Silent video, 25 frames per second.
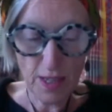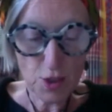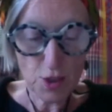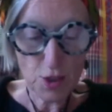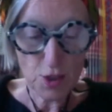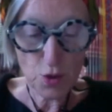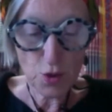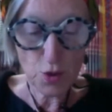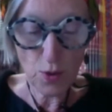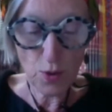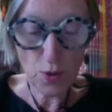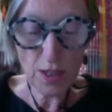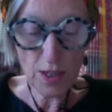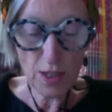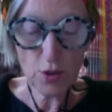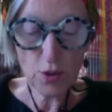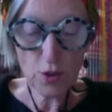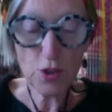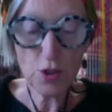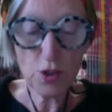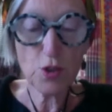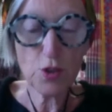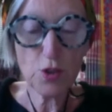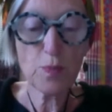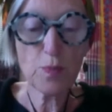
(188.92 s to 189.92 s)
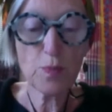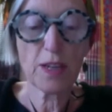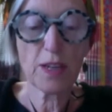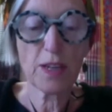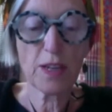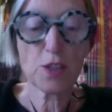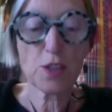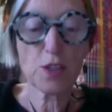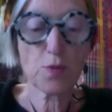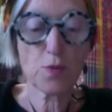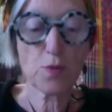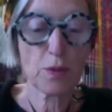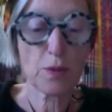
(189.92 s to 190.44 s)
So we're going to do
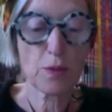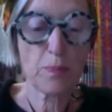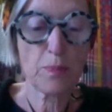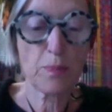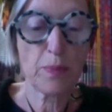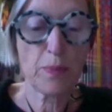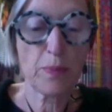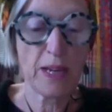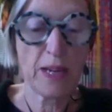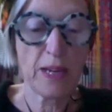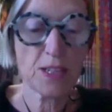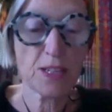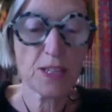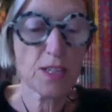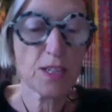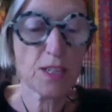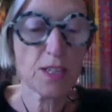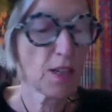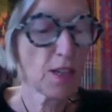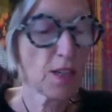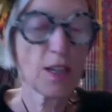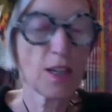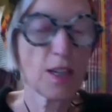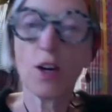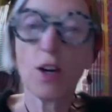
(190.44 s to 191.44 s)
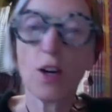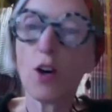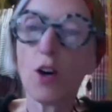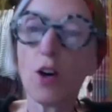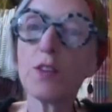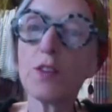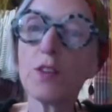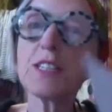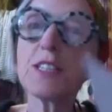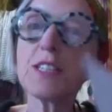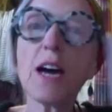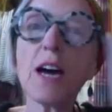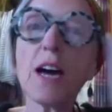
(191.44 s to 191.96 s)
patchwork based
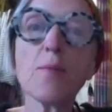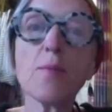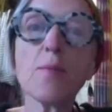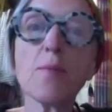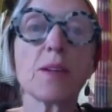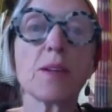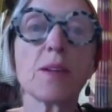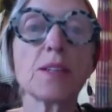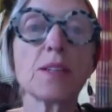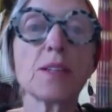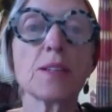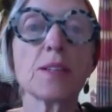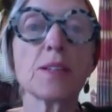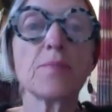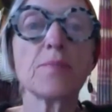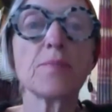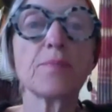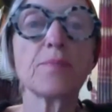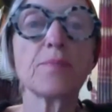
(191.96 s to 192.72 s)
on the diamond.